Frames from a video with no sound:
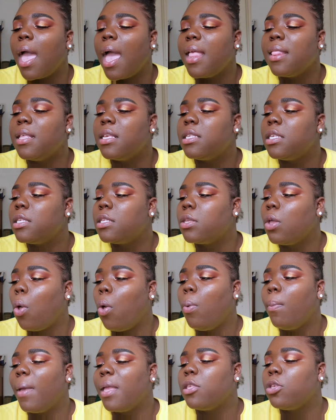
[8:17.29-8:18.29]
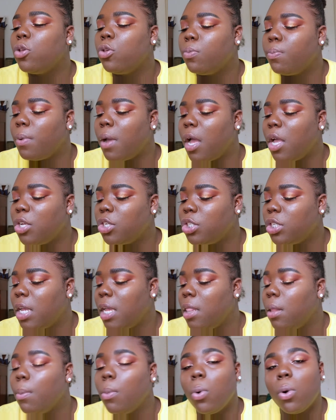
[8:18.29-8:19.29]
and this is to hold my toothbrush
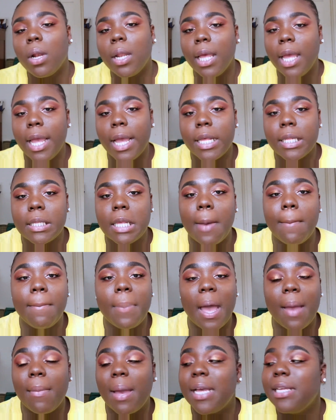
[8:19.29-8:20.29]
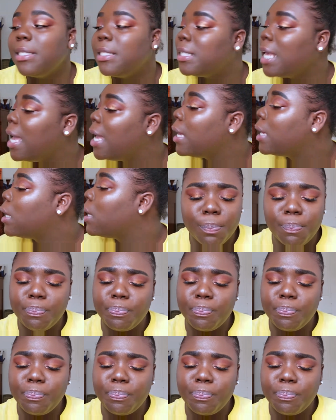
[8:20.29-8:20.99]
in the mornings by my sink.